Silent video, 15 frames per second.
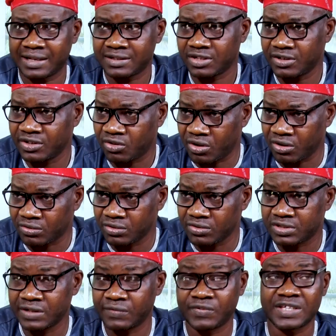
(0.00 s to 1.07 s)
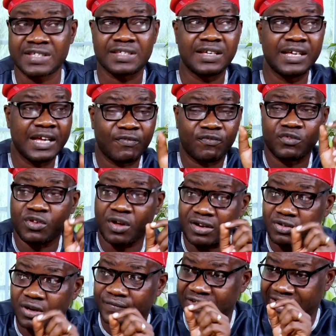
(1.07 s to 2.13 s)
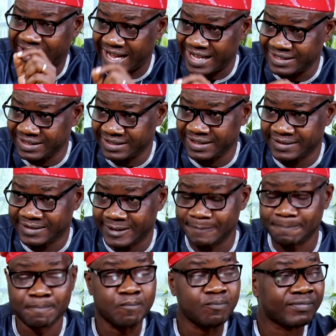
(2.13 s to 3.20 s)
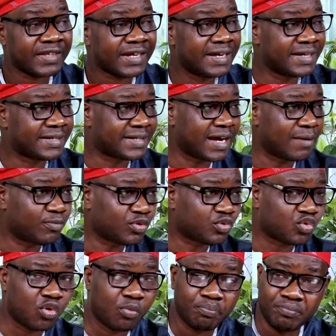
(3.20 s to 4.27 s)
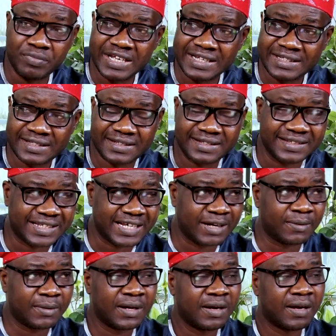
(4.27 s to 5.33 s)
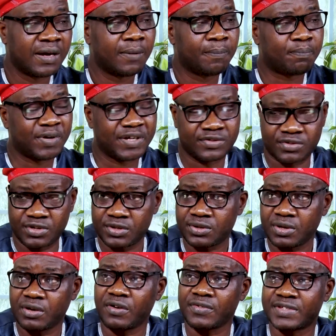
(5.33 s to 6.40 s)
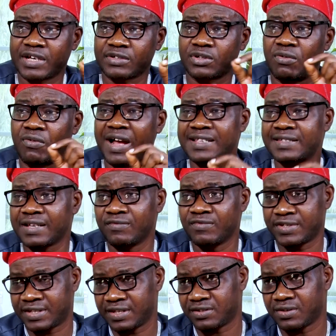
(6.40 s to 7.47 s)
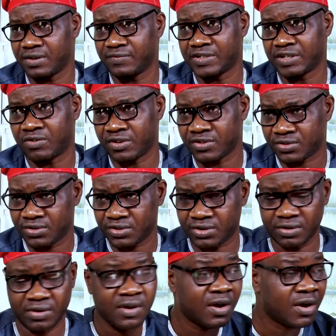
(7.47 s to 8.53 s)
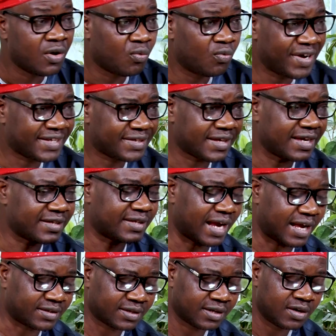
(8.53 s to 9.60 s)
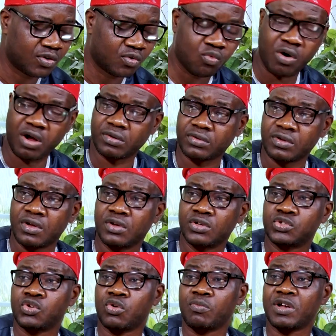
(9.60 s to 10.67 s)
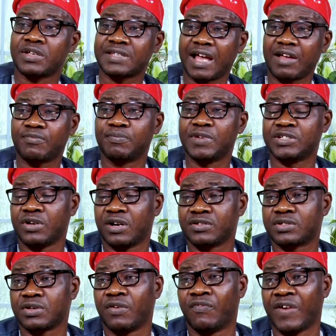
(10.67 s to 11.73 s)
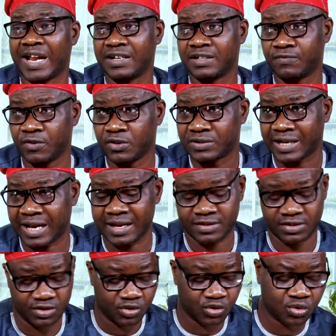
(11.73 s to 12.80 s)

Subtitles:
election inconclusive is if none of the candidates is able to meet the prescription of Section 176 of the Constitution, which says that, 1, you must have majority of valid vote cast.